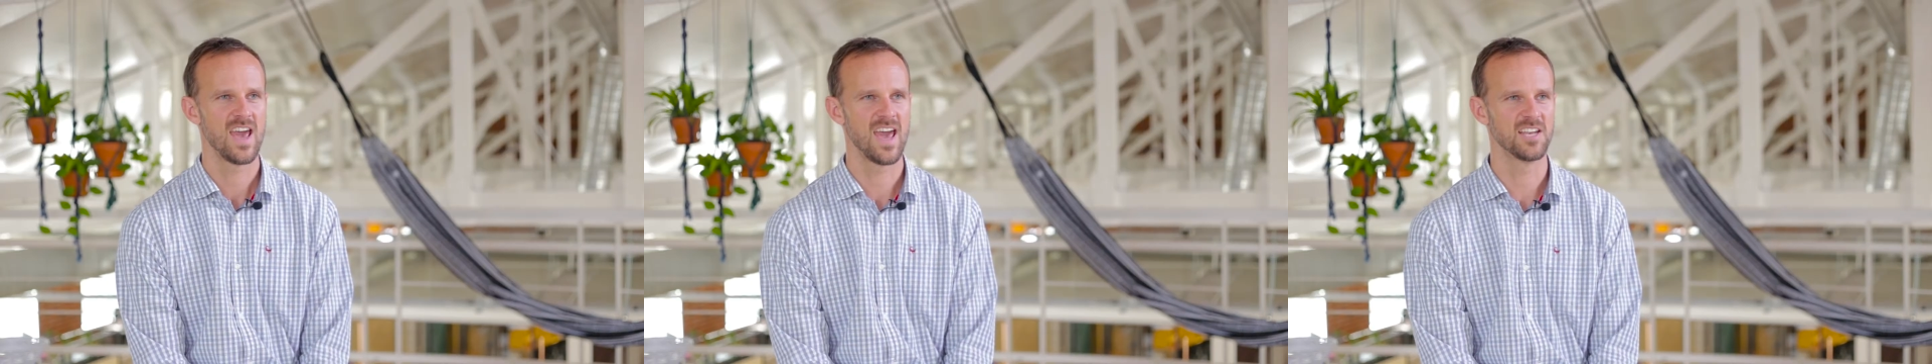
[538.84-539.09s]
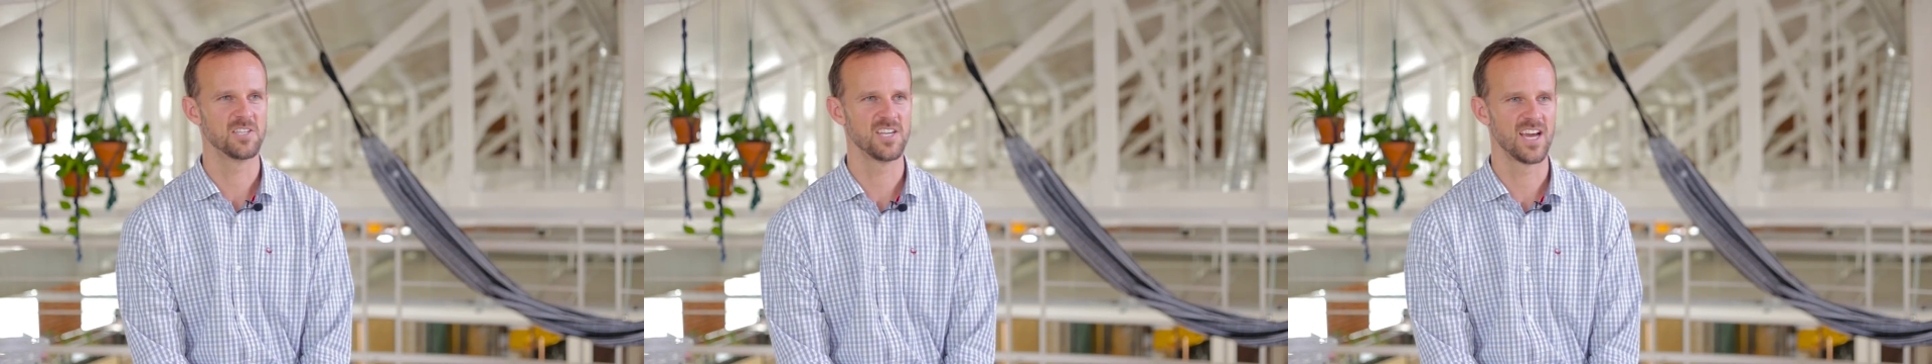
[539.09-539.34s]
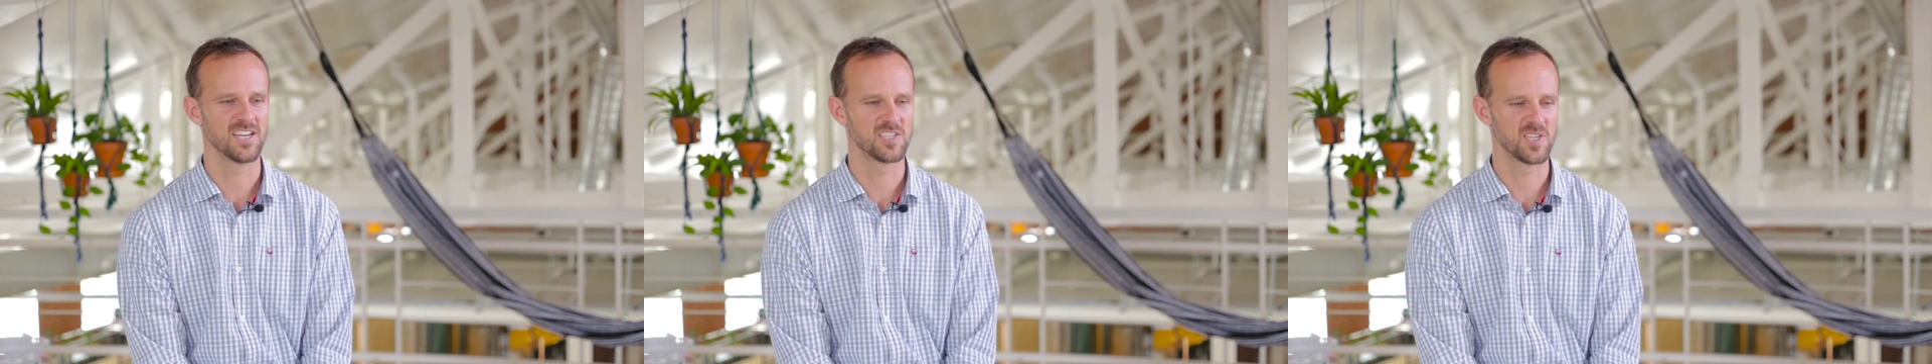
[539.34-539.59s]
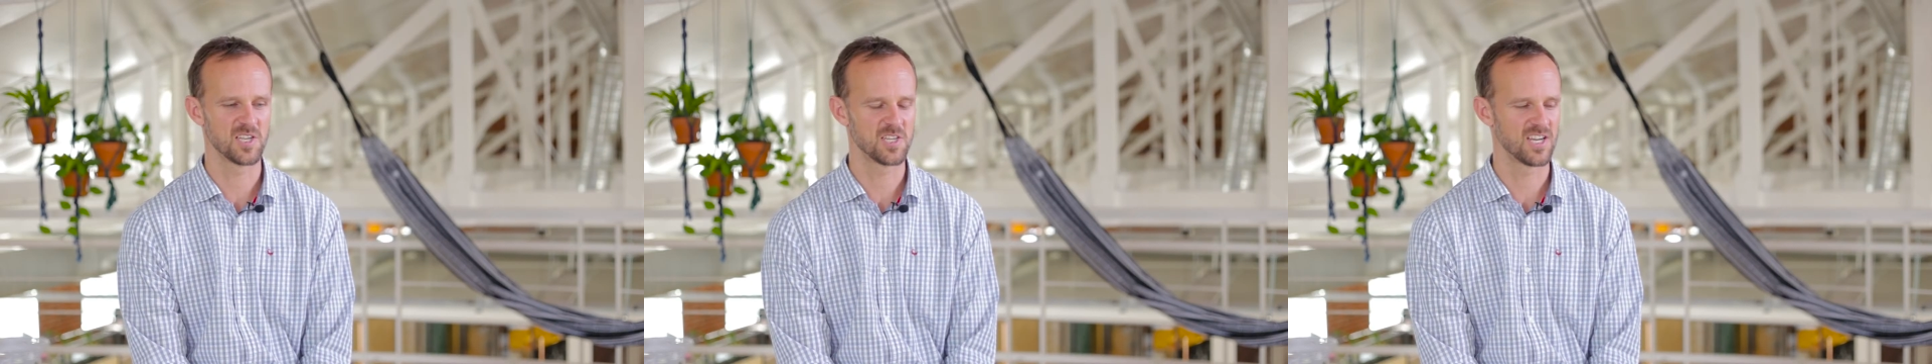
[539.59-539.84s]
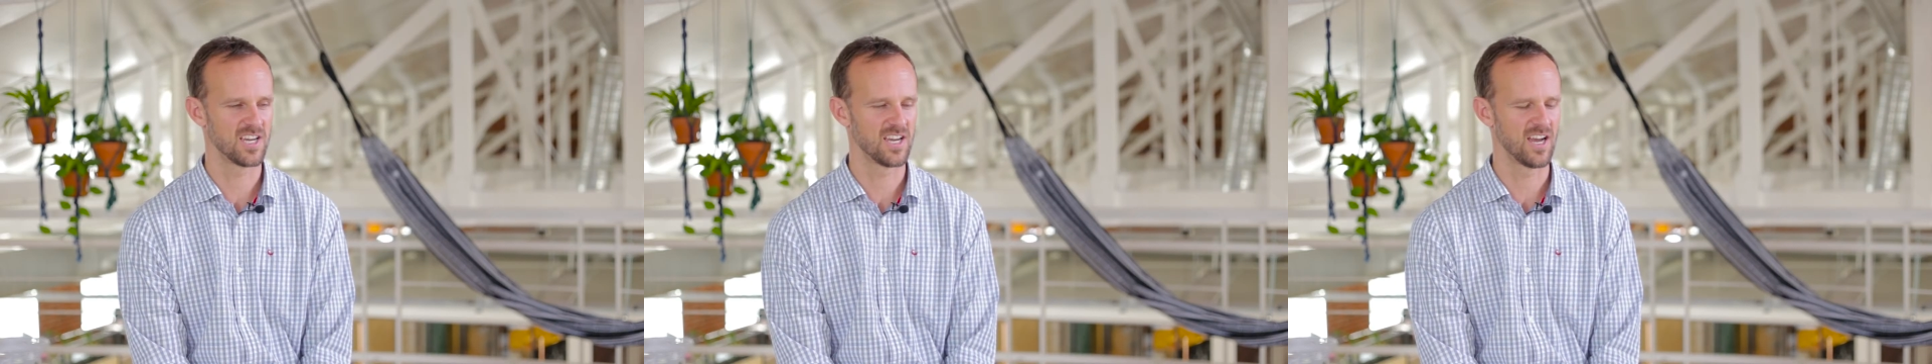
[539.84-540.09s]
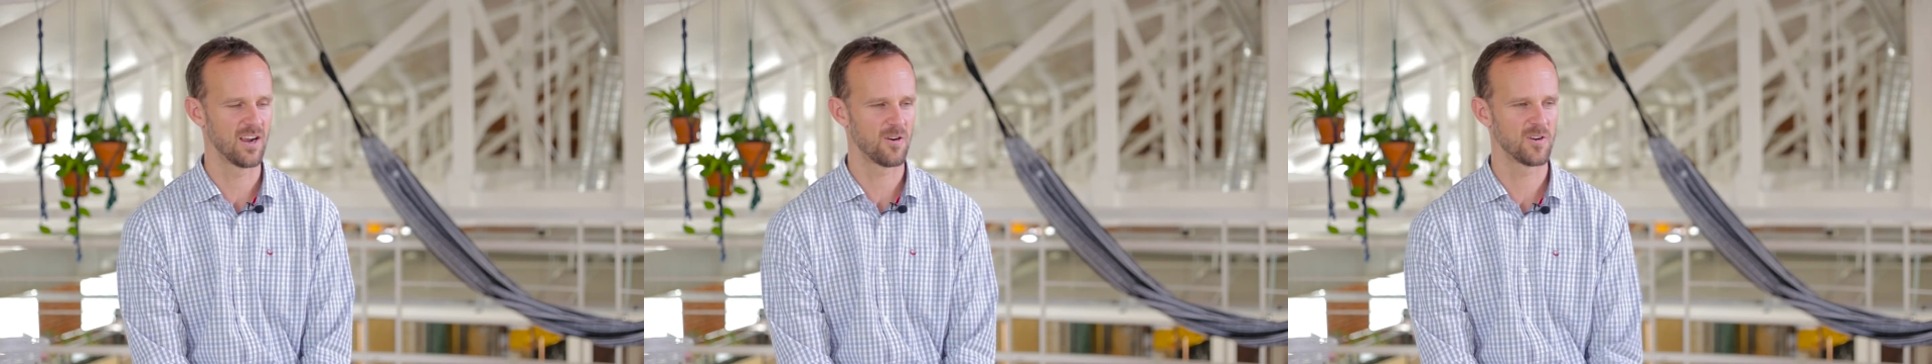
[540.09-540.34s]
And she had such
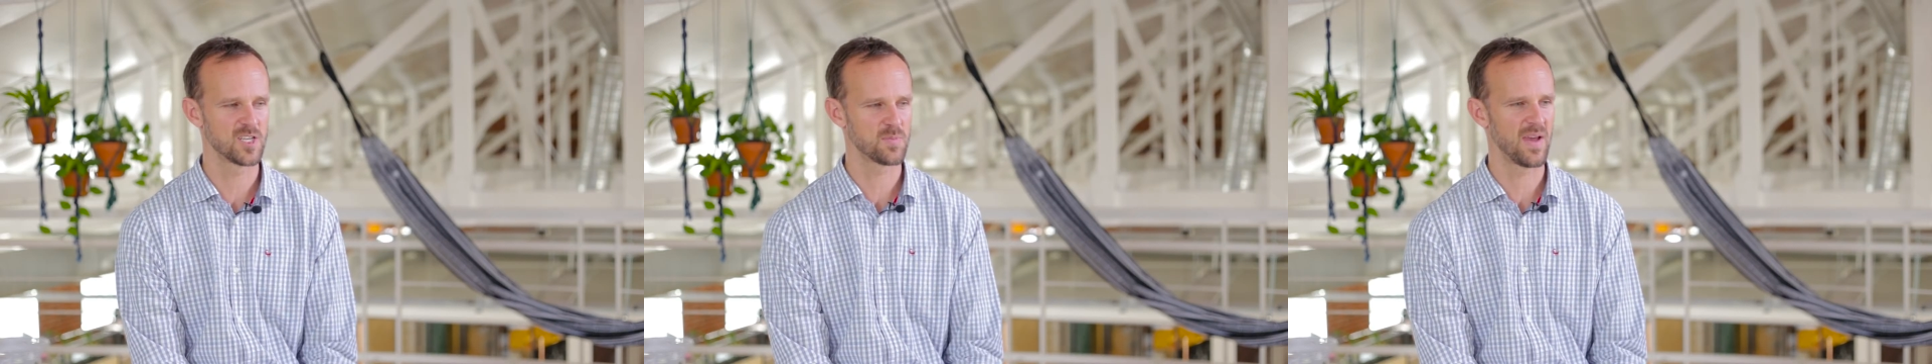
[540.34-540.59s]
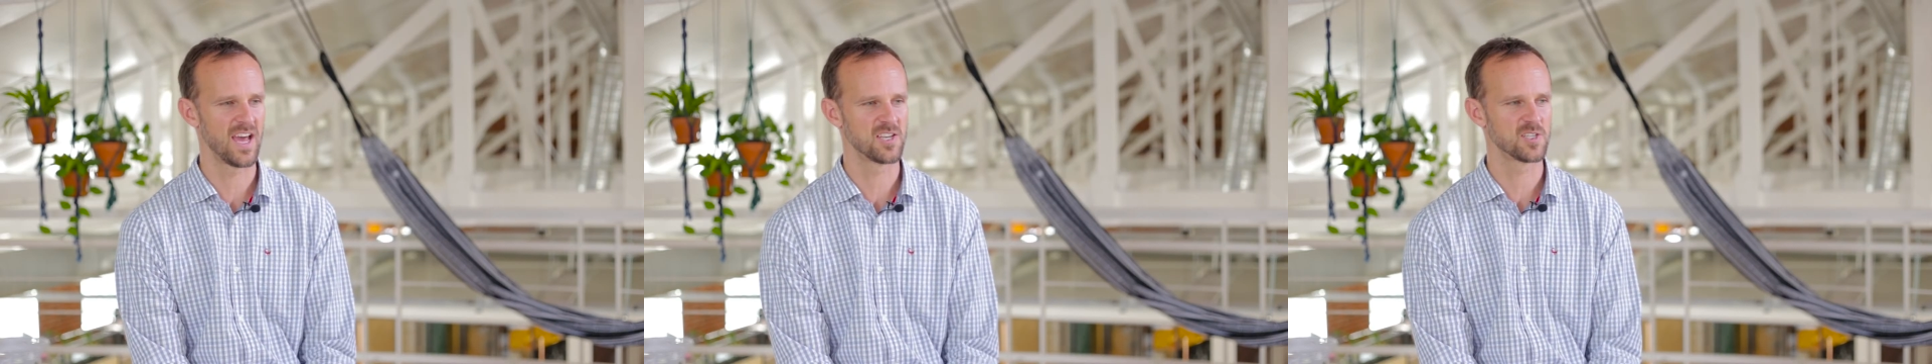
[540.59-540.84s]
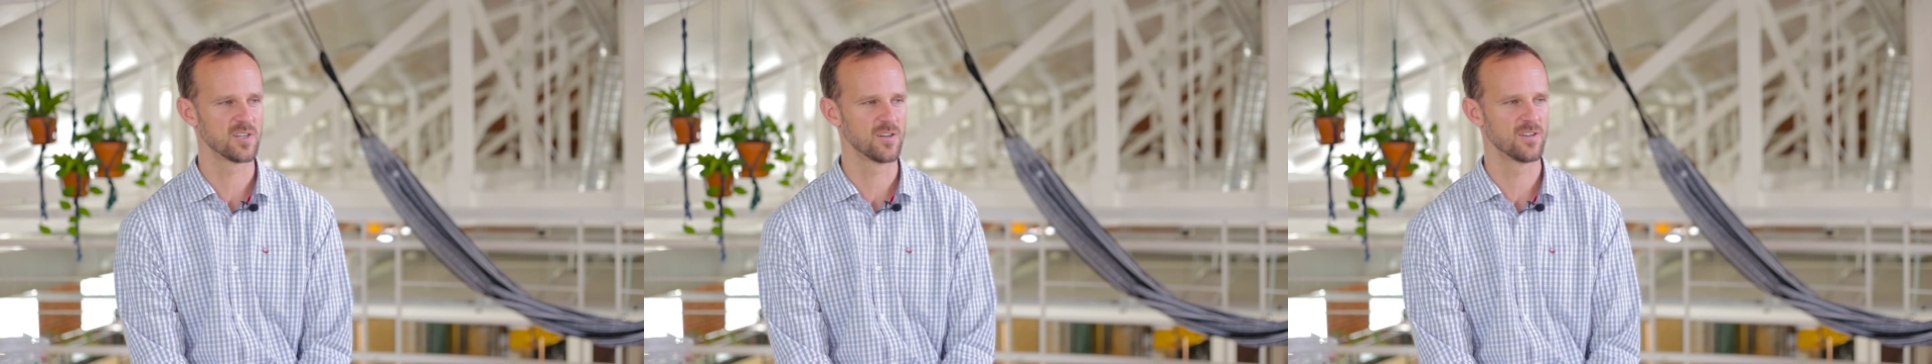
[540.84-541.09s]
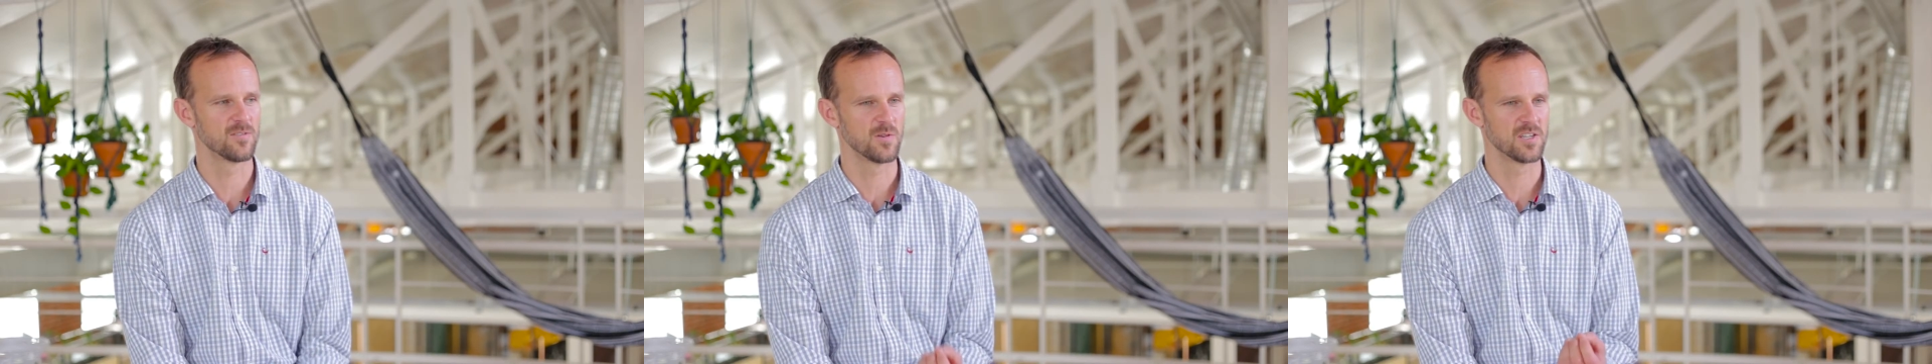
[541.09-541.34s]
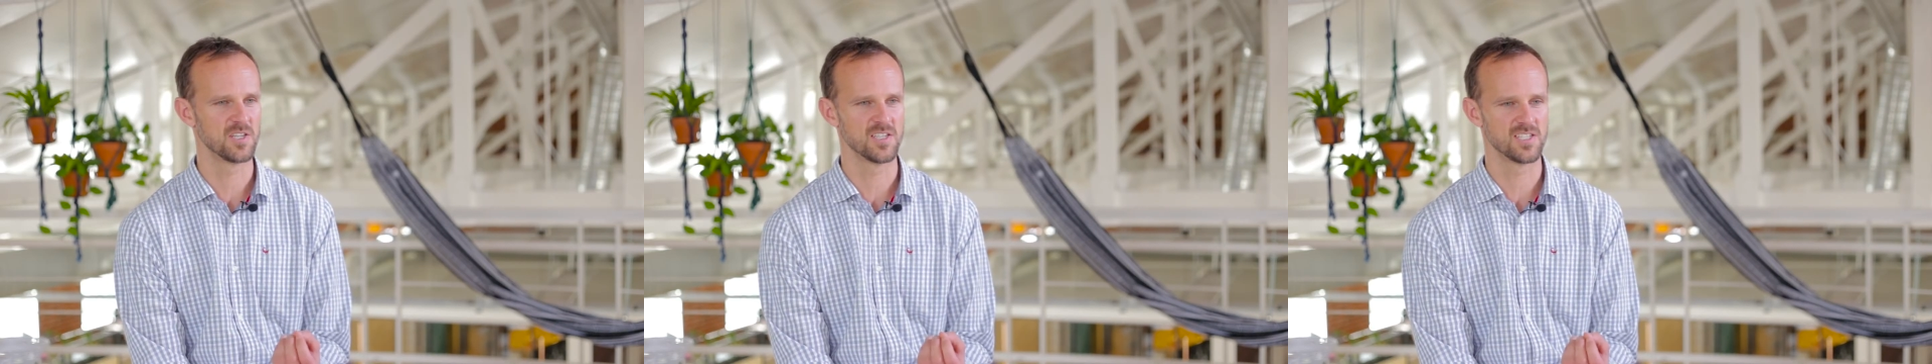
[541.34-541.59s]
a crisp answer where she